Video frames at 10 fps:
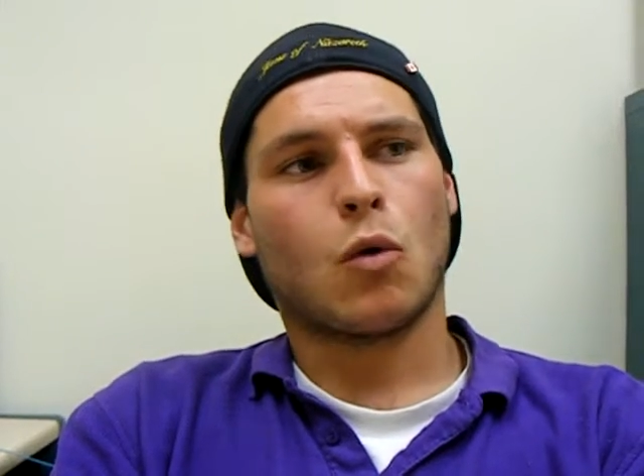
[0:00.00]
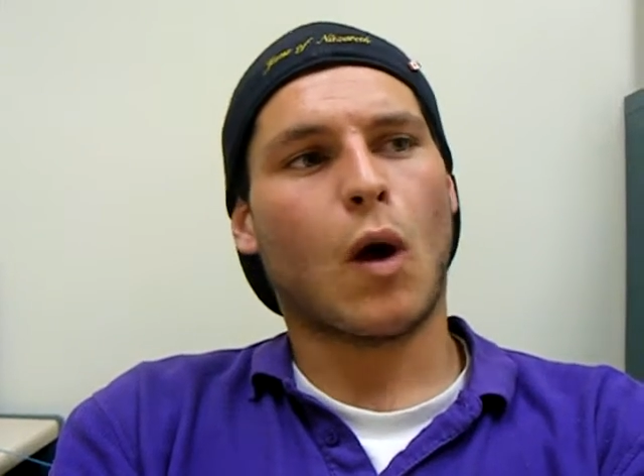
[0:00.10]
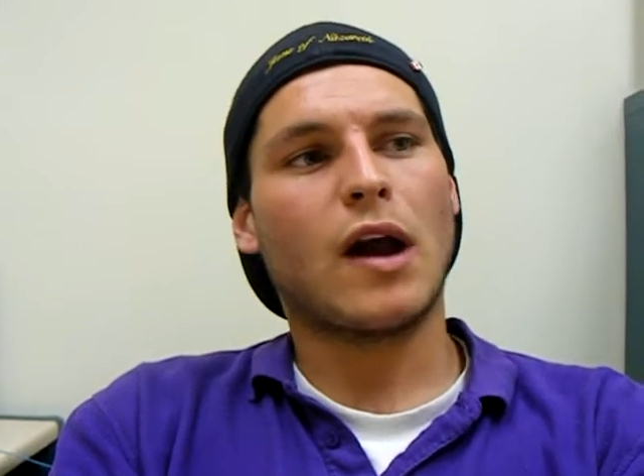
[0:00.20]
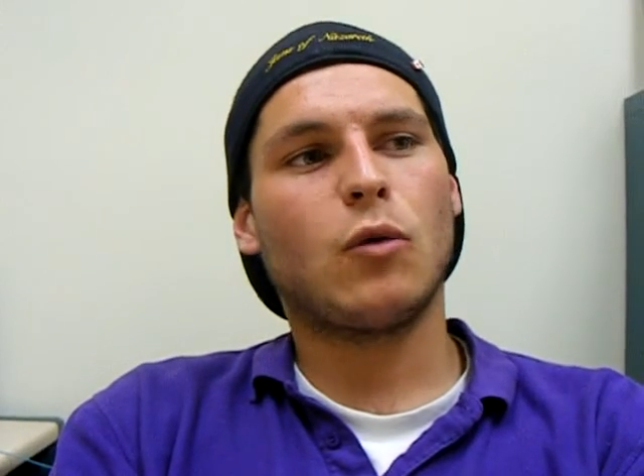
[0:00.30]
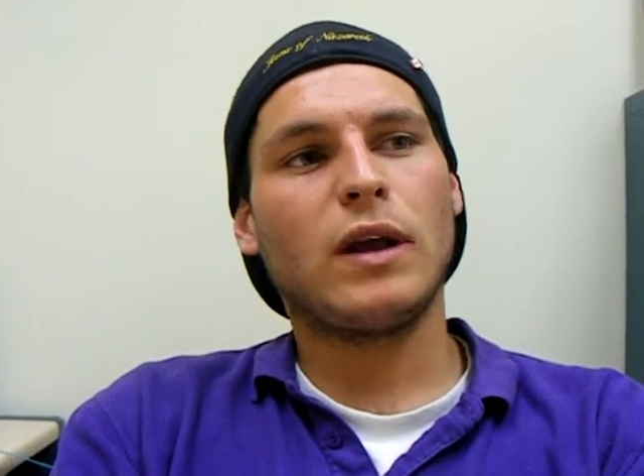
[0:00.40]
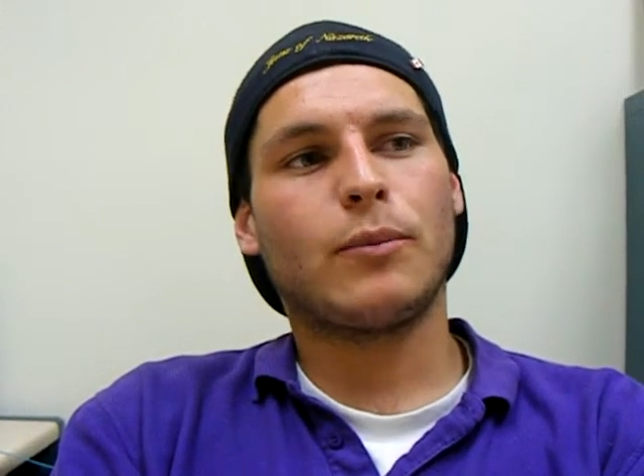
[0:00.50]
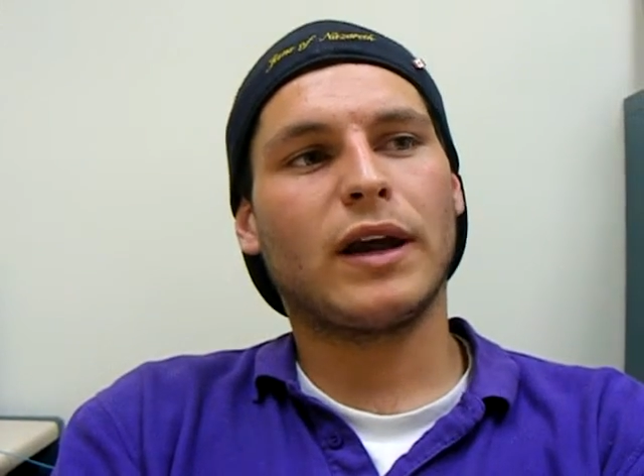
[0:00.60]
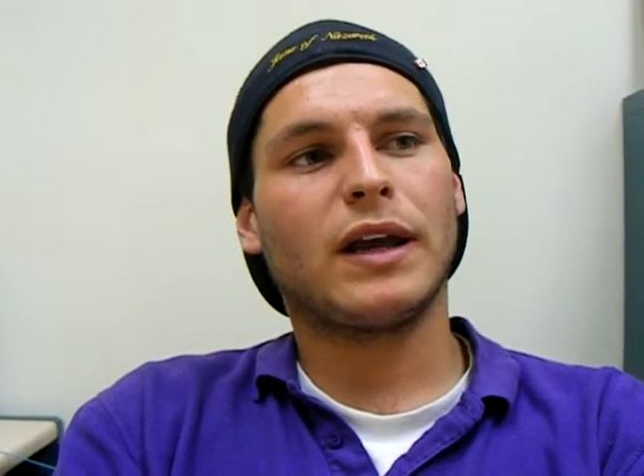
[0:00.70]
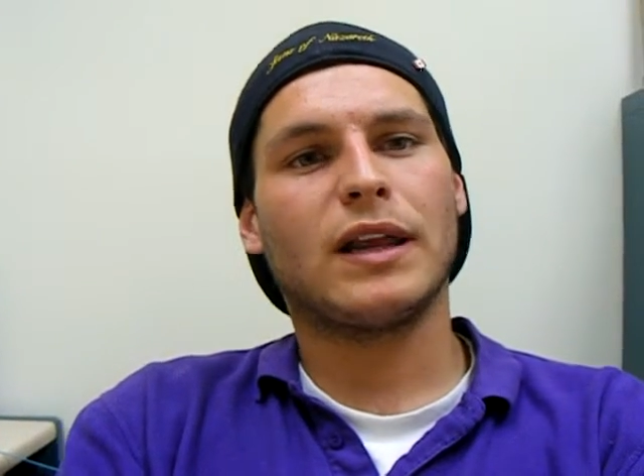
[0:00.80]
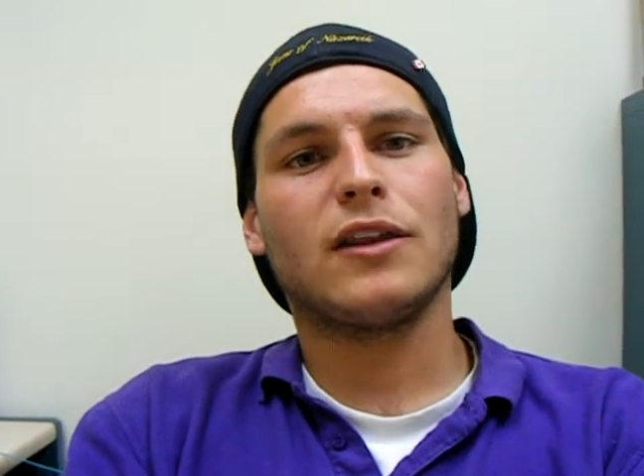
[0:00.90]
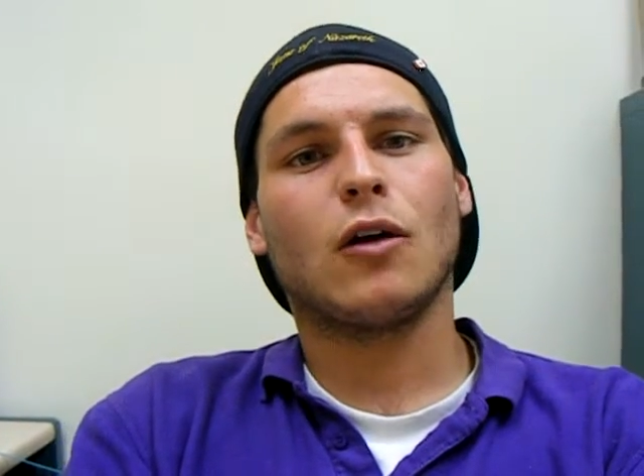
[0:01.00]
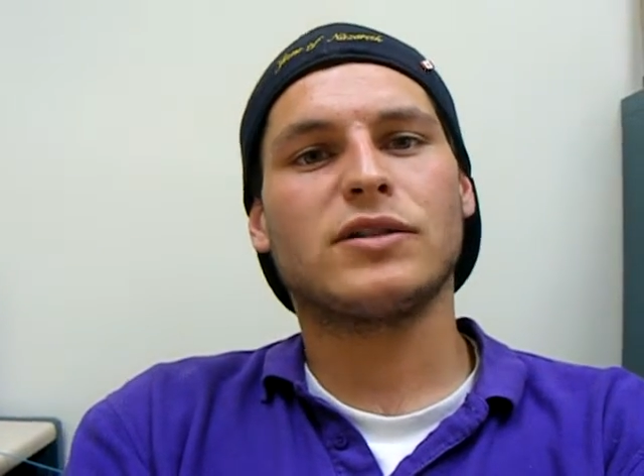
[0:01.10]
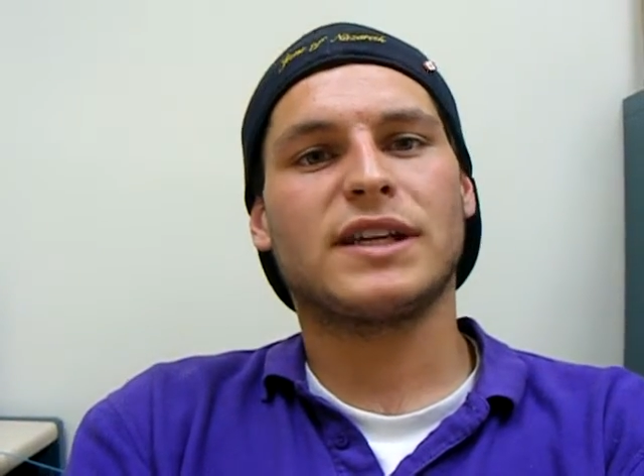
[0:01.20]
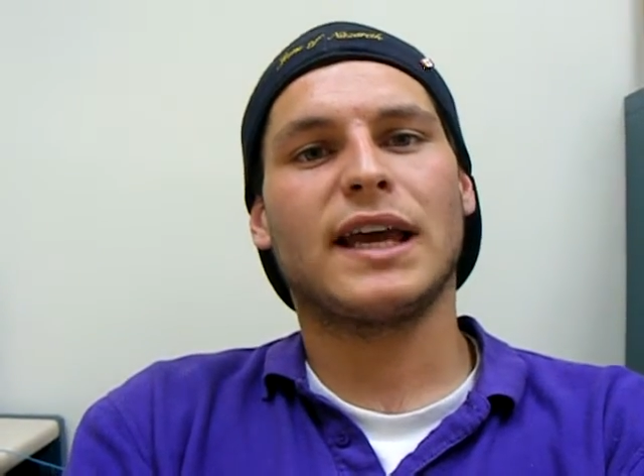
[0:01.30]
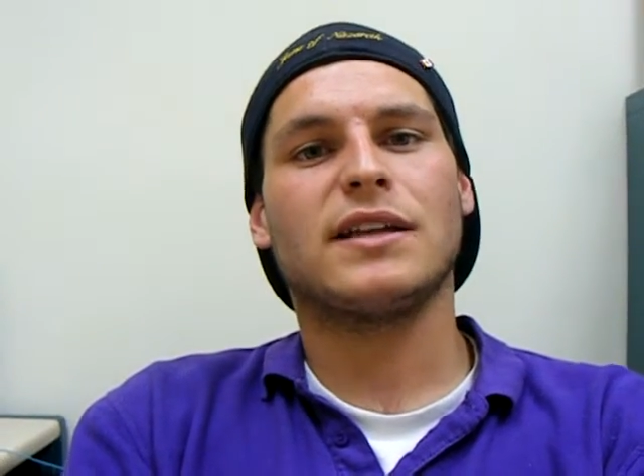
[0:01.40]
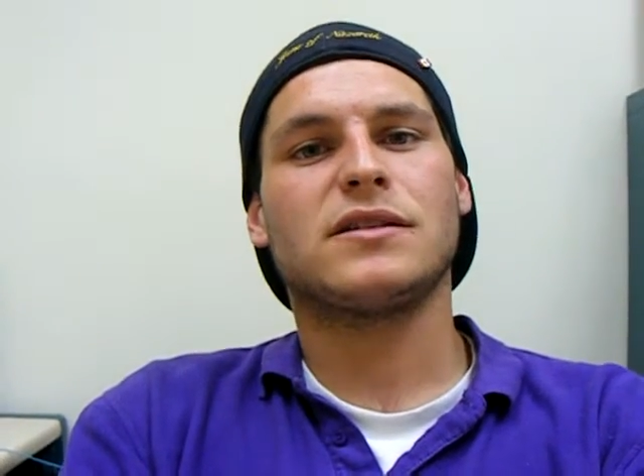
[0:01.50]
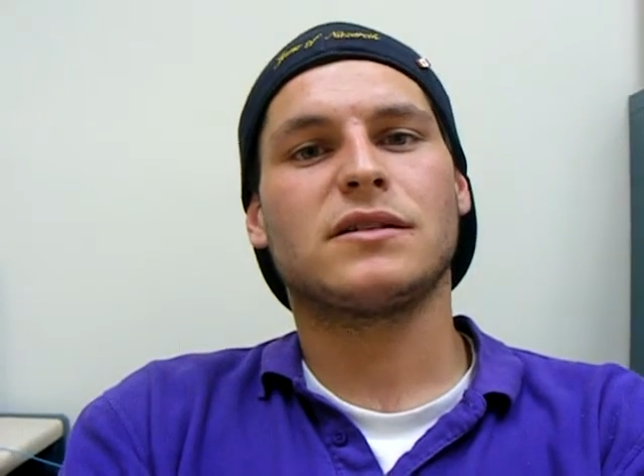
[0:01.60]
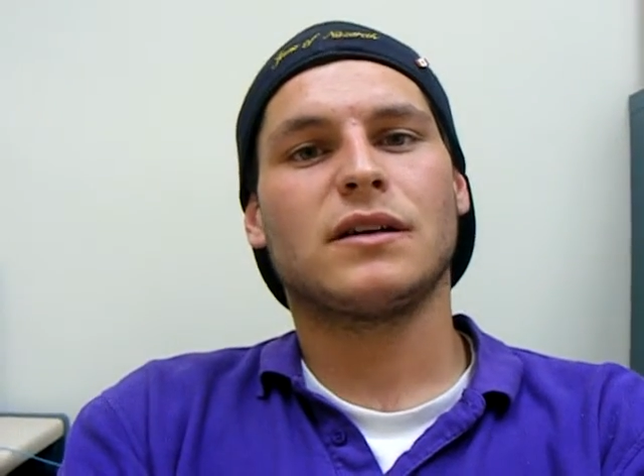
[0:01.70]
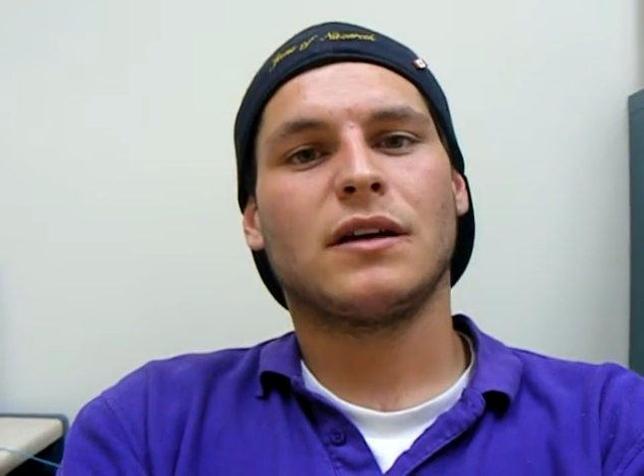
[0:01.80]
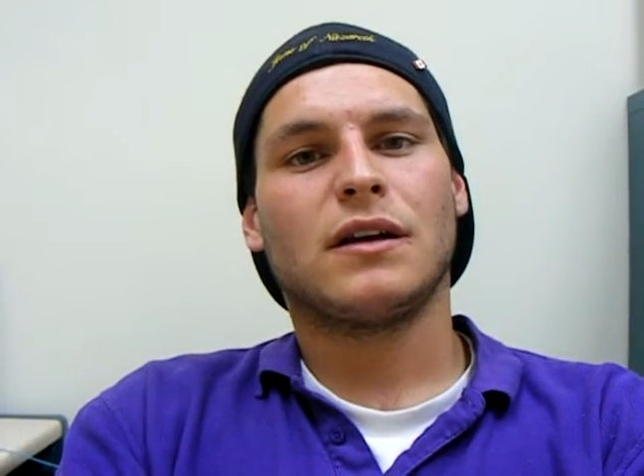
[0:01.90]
Why aren't we bringing in those kids